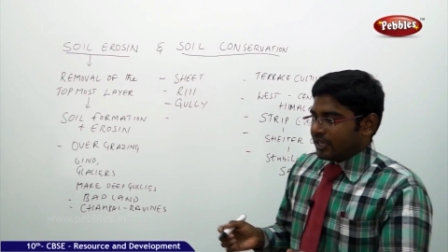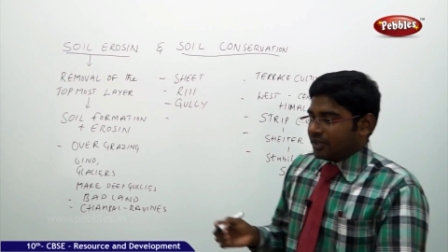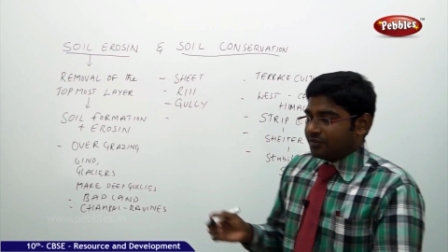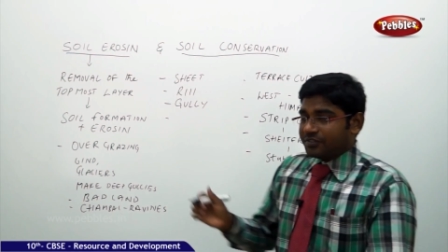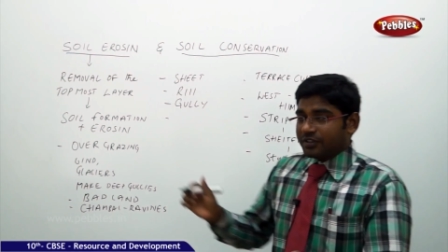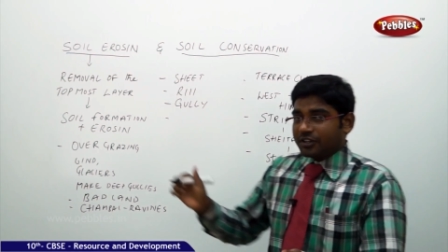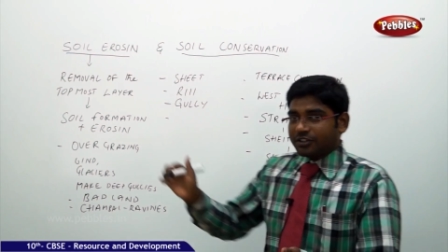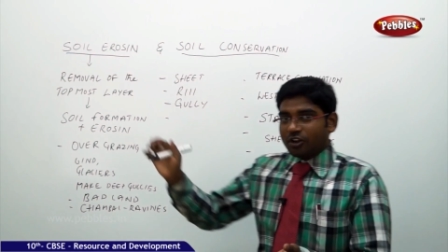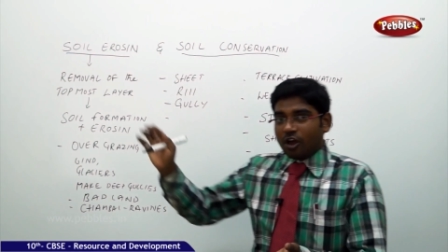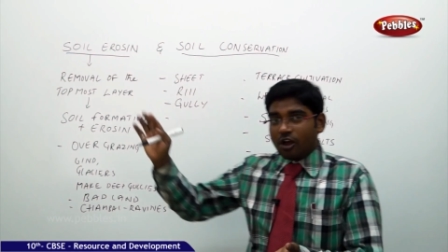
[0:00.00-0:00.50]

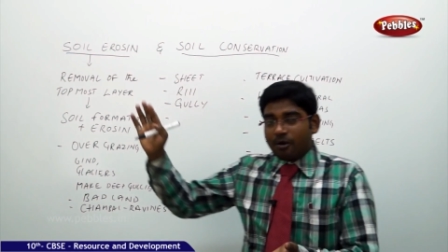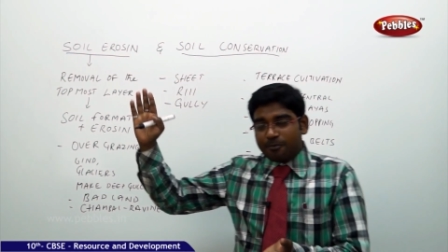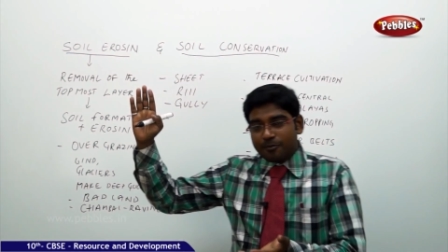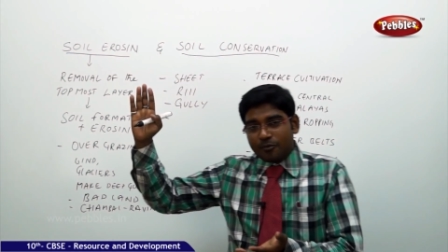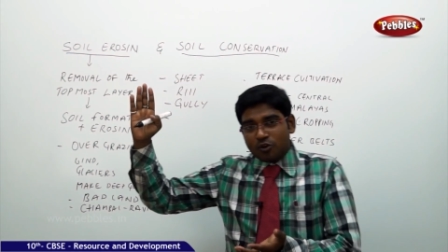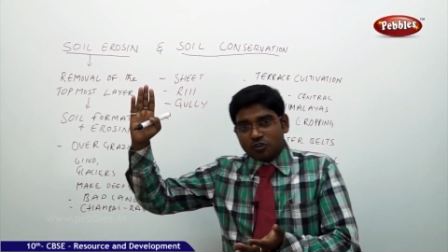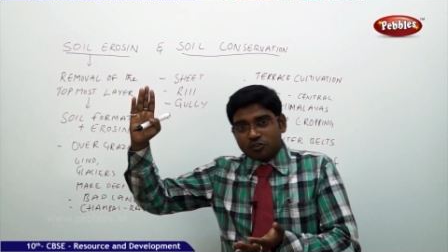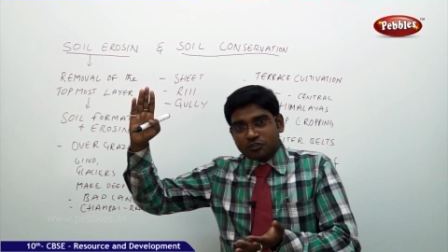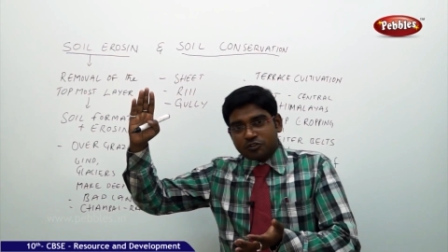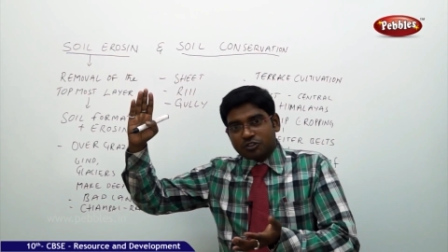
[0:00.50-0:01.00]
if the
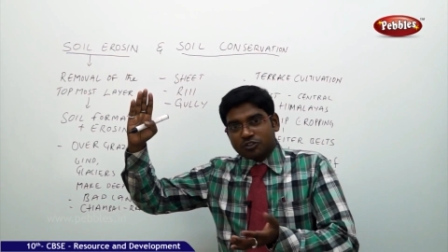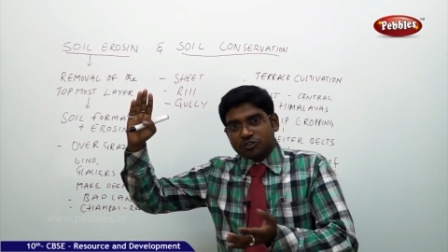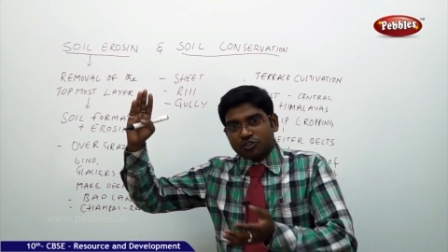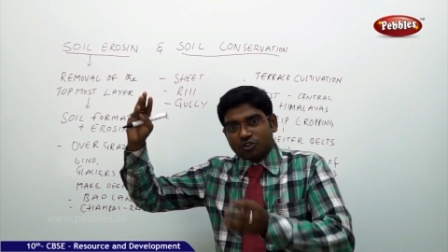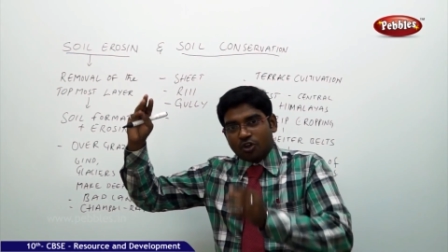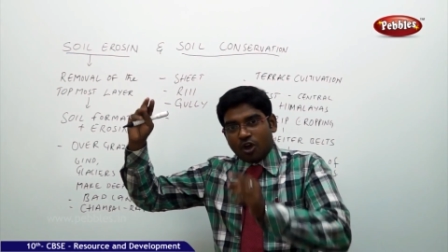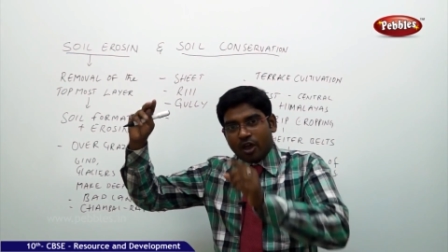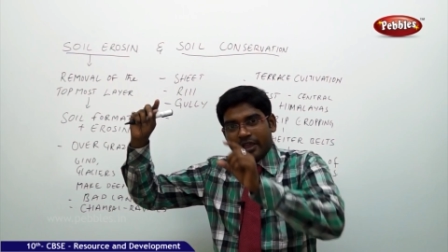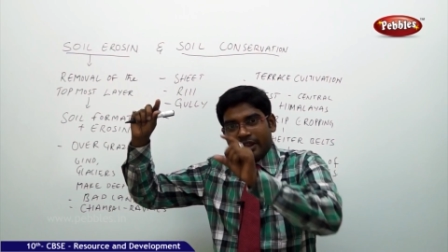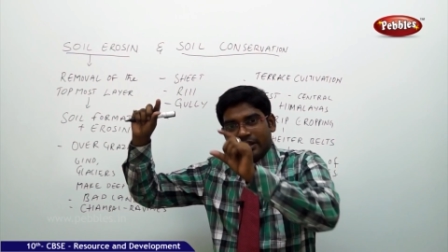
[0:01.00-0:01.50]
topmost
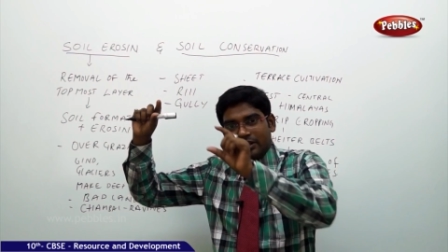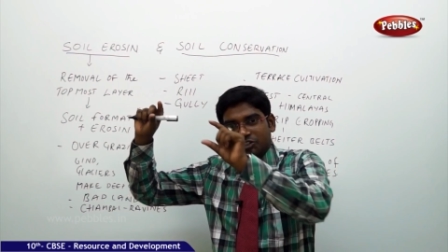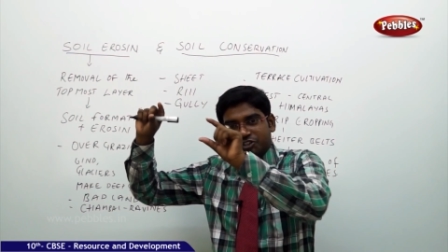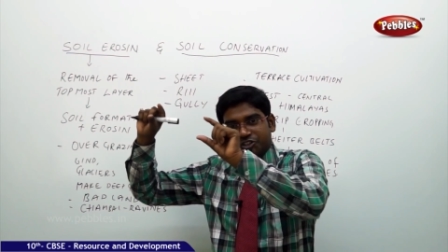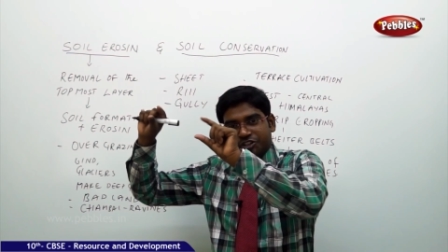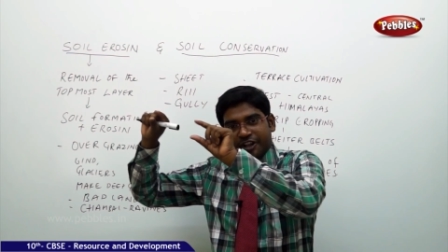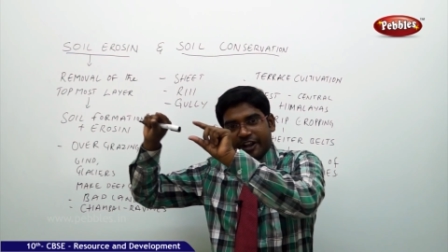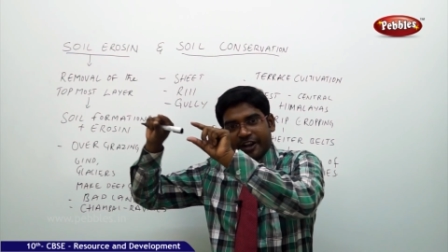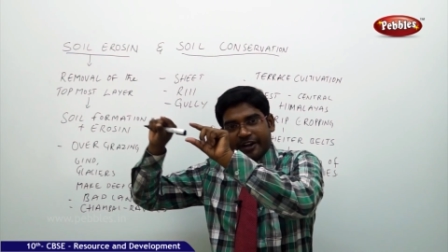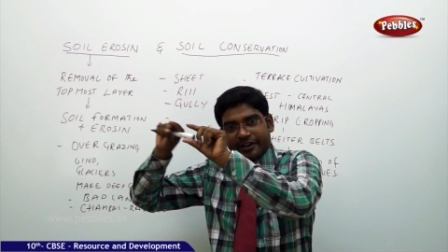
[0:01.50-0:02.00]
soil
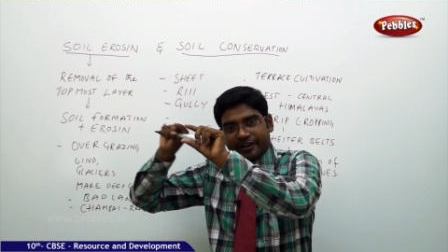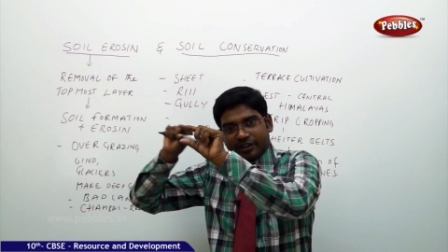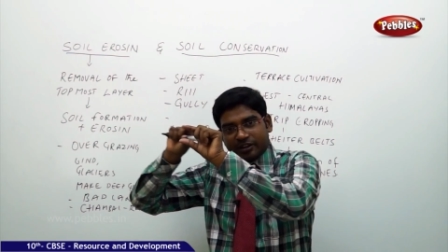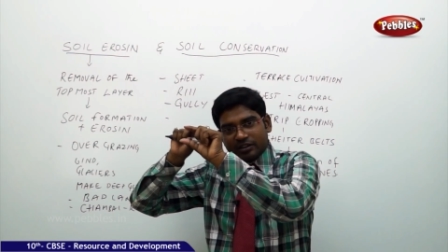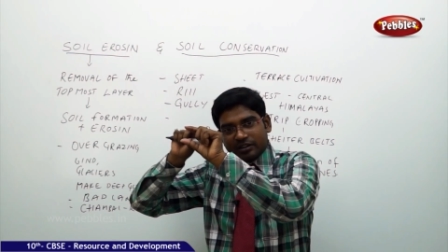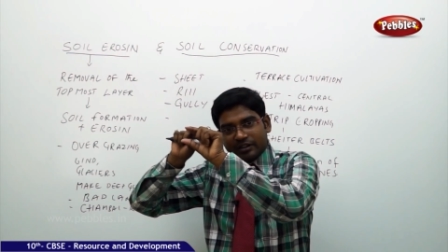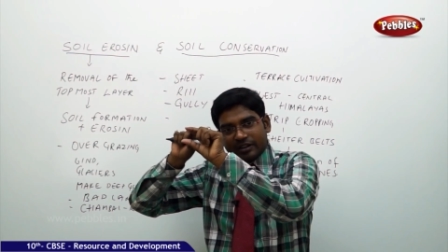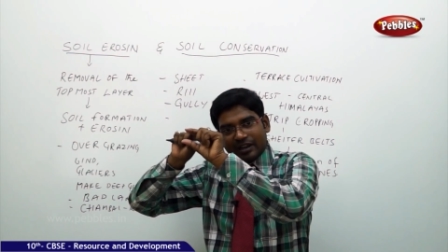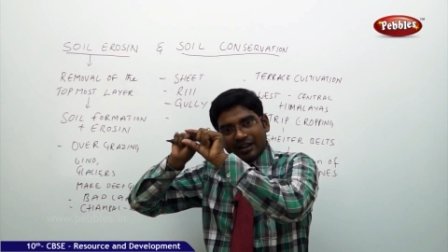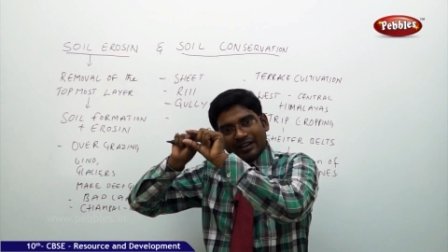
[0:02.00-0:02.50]
sheet
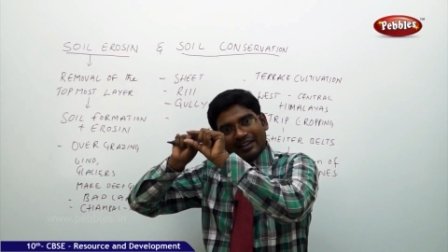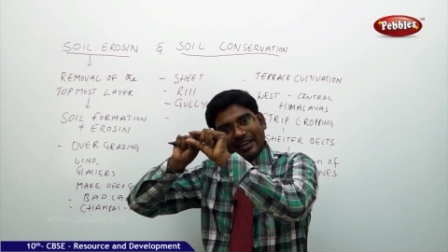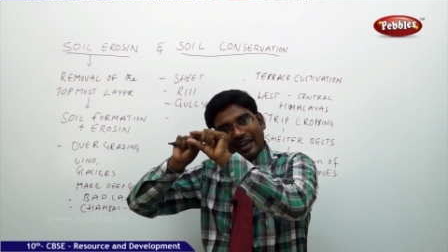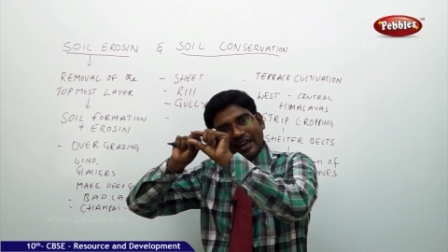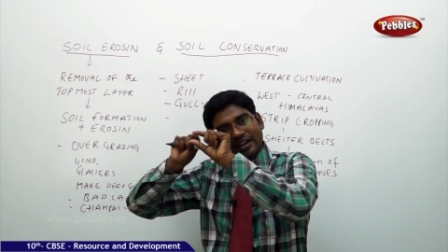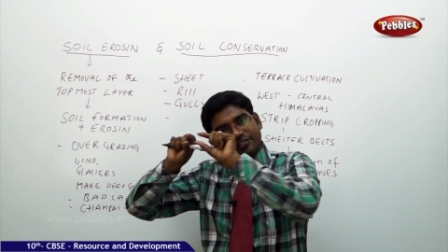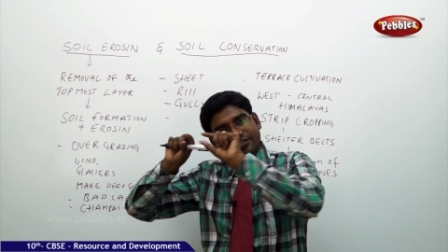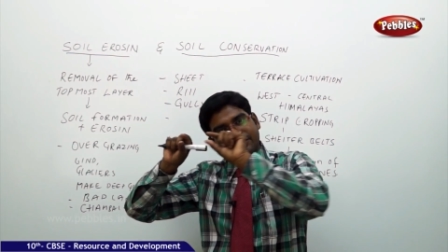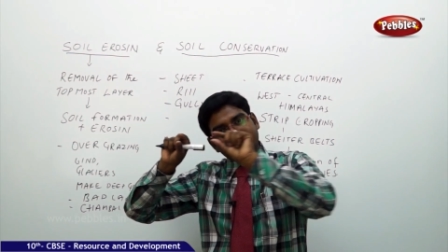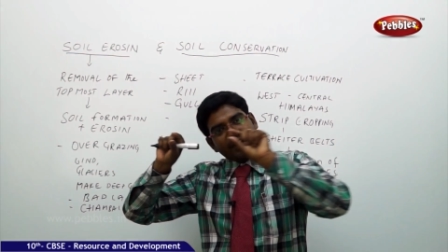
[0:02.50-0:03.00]

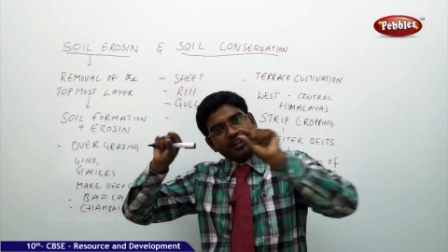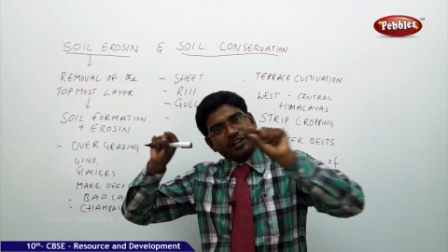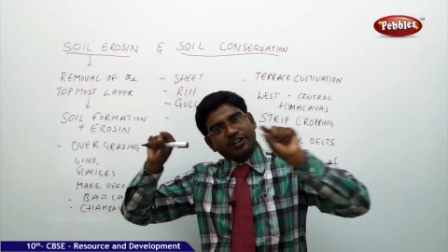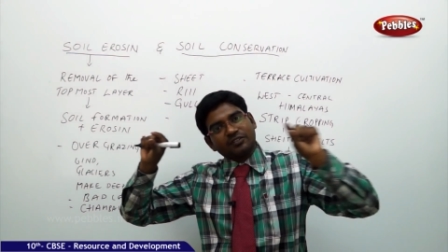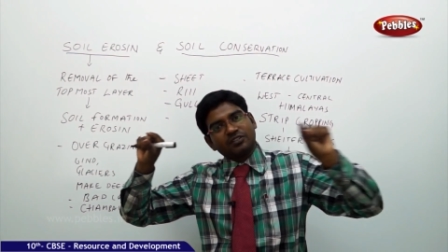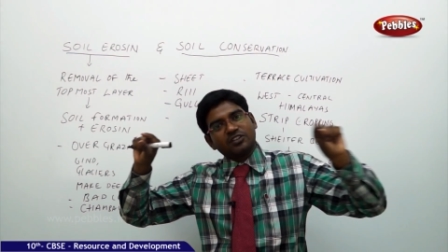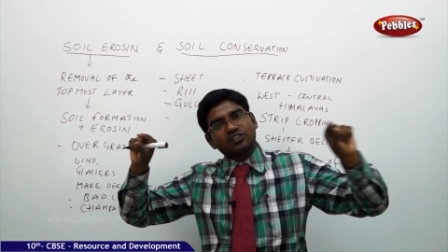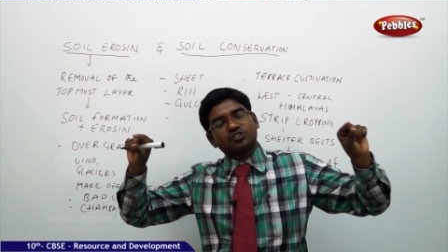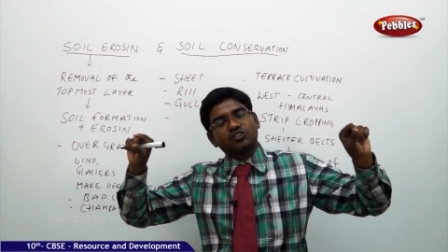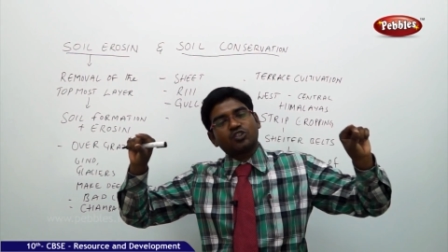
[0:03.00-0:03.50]
entire sheet
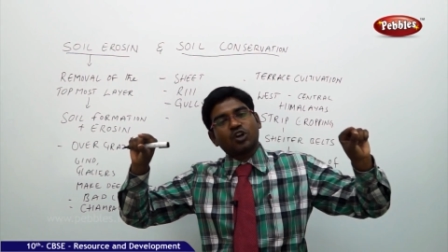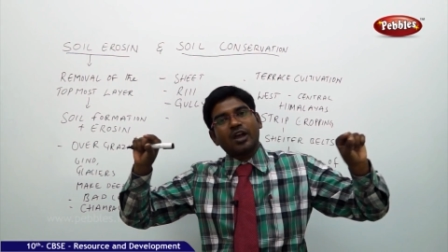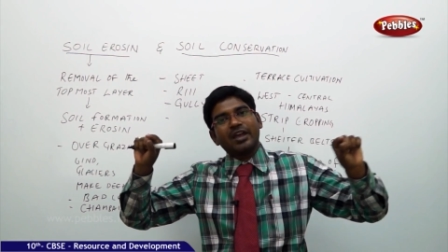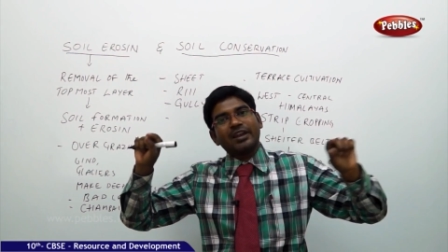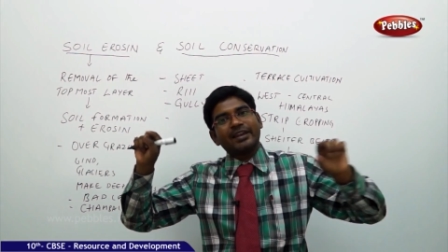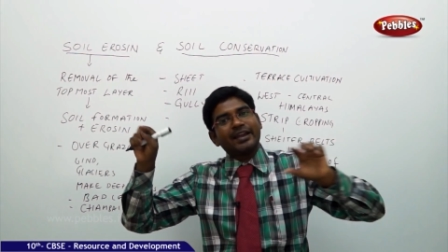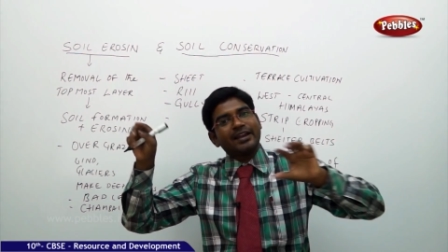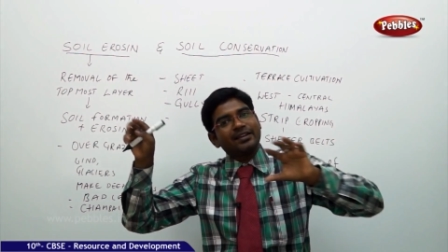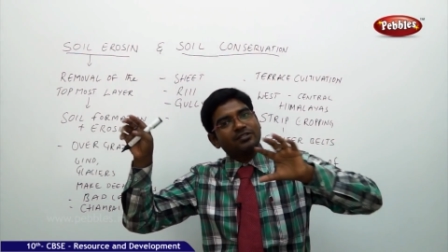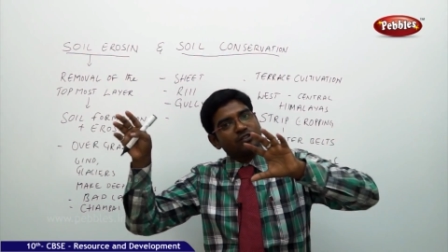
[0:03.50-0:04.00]
of the
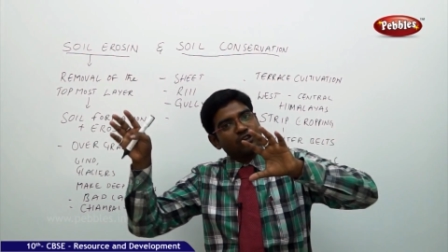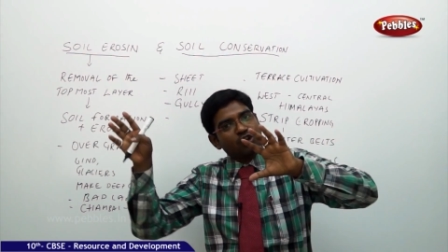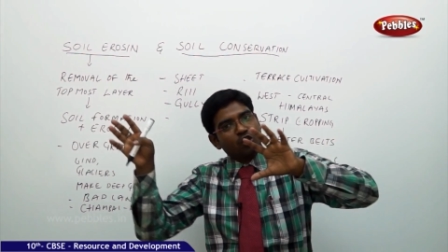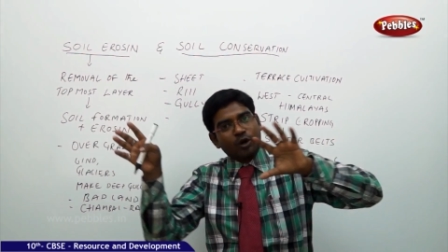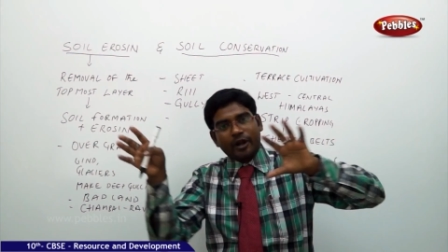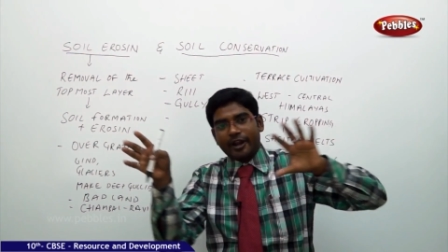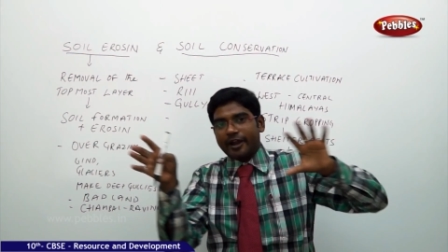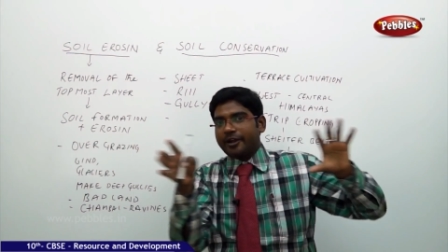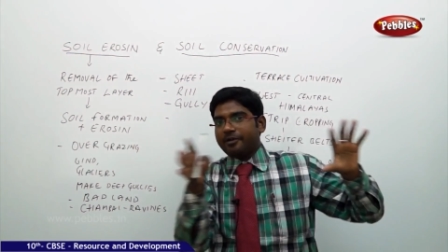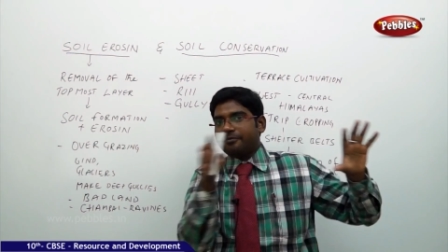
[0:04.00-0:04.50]
soil gets
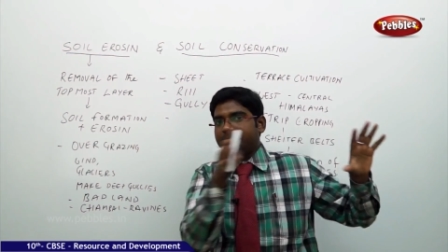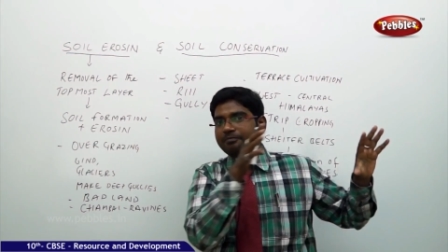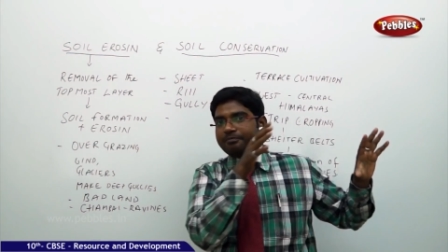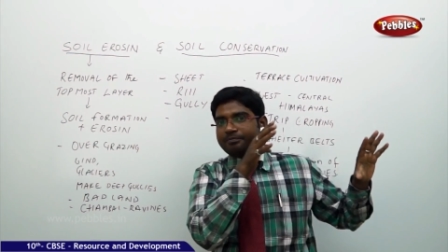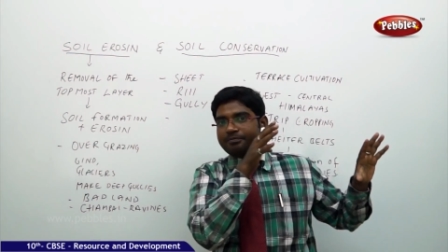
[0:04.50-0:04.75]
eroded